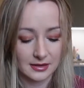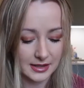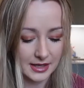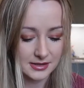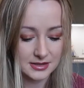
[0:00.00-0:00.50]

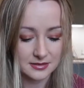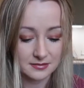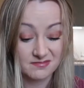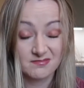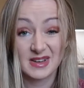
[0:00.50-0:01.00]
get
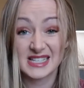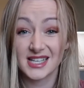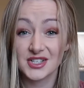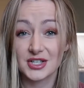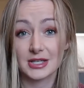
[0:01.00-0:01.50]

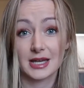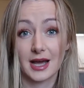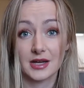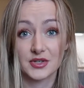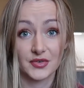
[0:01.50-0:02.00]
essentially
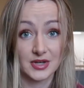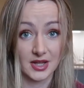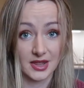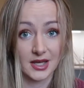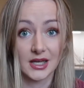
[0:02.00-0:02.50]
cash for
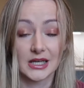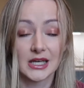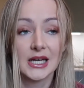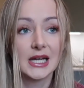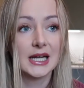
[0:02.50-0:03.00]
nothing
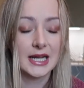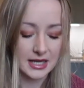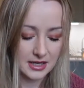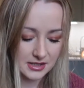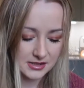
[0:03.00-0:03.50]

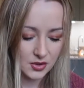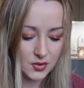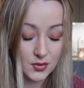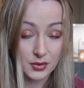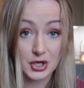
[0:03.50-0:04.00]
is
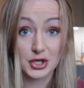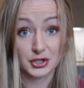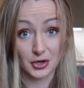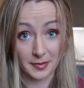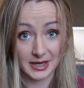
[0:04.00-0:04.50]
called
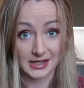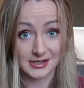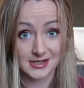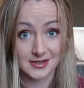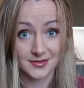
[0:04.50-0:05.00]
Shopix.